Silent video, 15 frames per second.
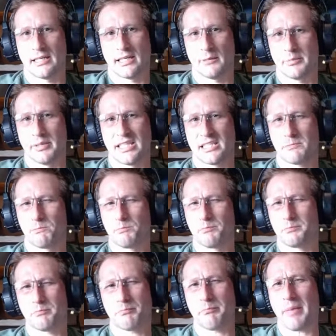It'll be this
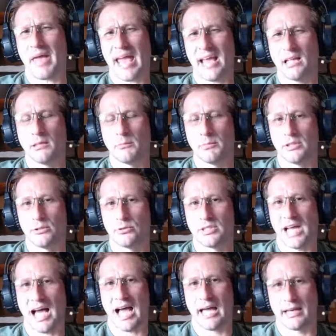pale blue
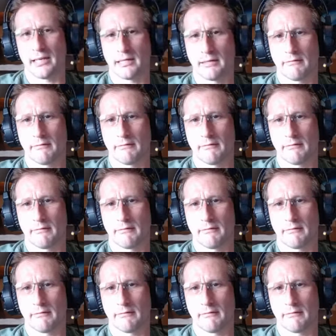dot